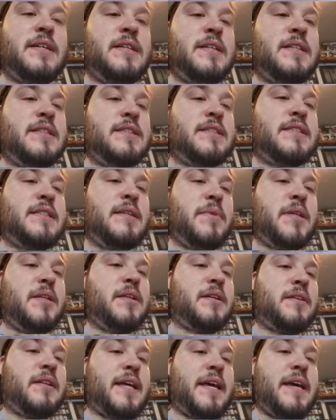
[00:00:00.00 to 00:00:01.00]

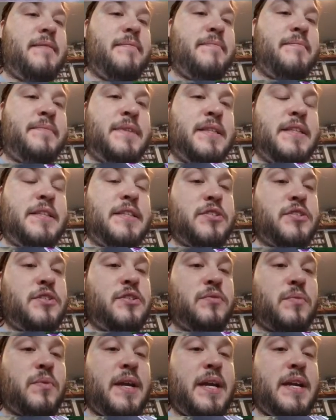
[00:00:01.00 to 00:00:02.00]
Similarly, this
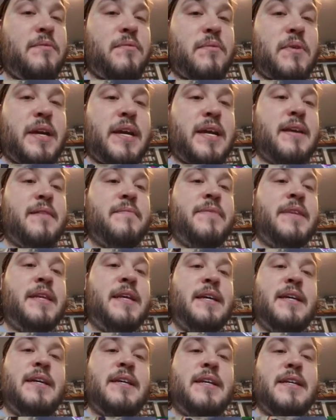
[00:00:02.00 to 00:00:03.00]
green ring
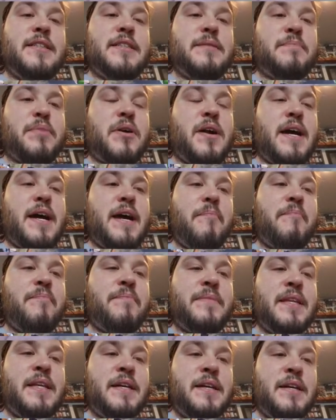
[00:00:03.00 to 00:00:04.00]
is a prime.
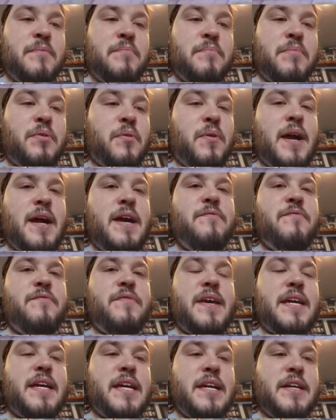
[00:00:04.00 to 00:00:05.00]
Prime
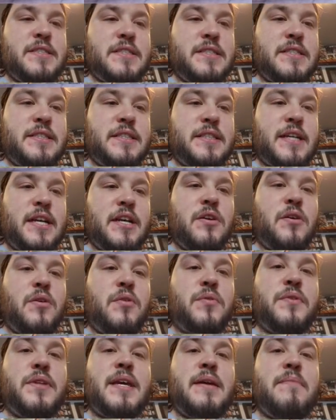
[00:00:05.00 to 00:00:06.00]
figures can
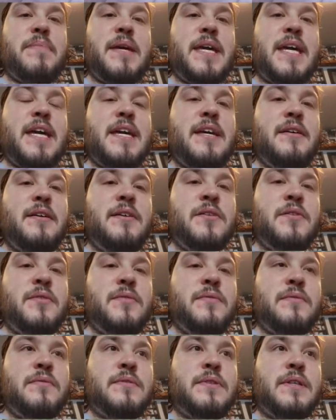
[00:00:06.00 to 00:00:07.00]
only be,
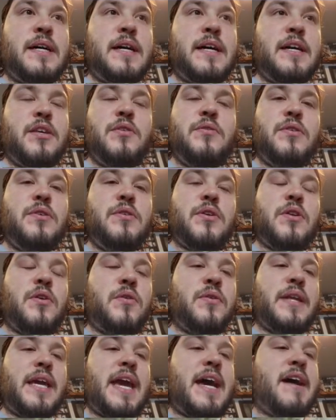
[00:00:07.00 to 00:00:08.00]
you can
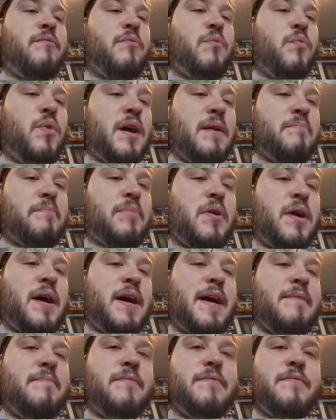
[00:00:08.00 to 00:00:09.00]
only have 1
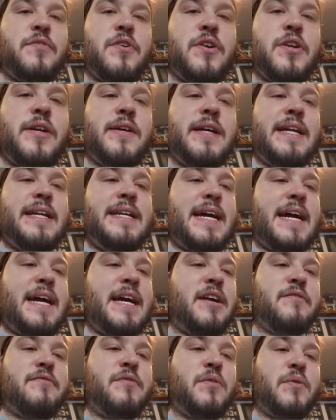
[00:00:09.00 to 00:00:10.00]
prime for your
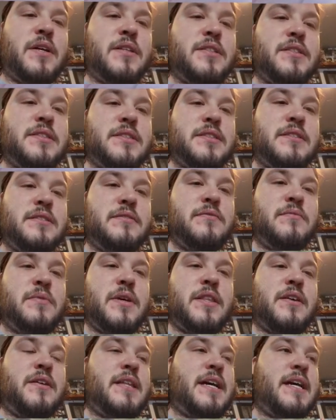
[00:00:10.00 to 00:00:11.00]
entire force,
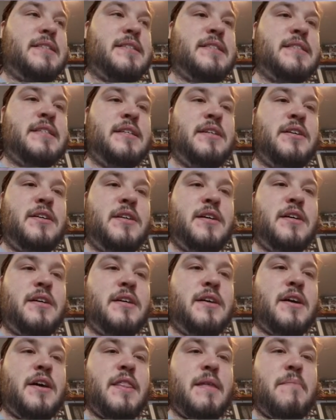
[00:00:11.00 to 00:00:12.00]
whether that's
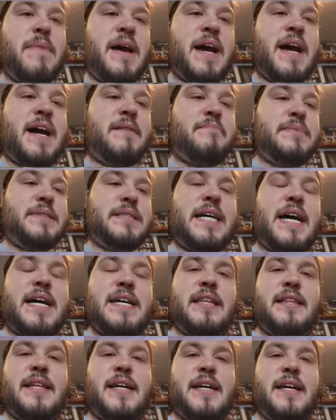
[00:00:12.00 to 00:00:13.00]
on the map,
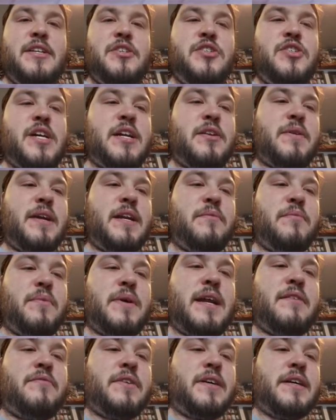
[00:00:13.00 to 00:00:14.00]
sideline, generated,
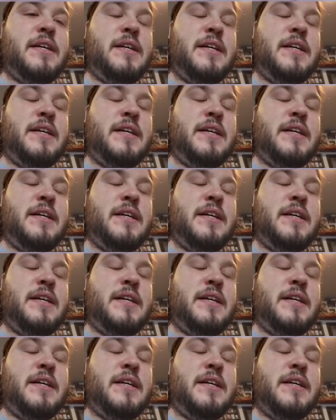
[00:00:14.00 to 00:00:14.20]
whatever.